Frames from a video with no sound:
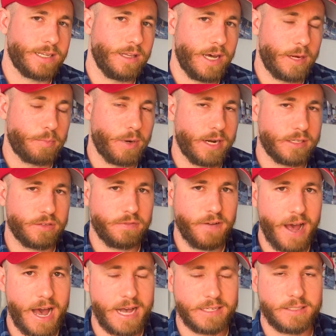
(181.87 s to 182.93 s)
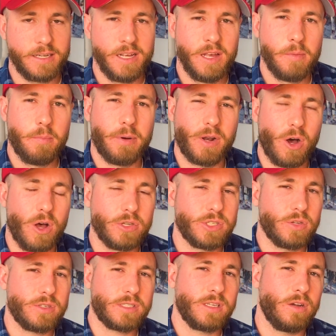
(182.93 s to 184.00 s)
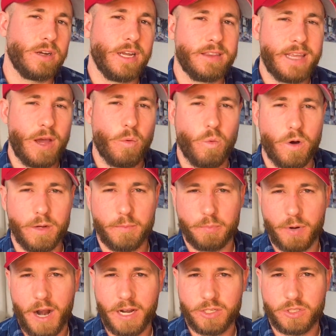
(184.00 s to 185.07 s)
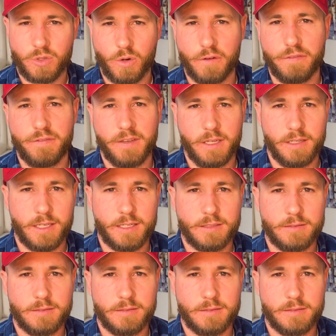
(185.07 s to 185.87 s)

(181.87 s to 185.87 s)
a lot of products fast, but also still get that one product store feeling.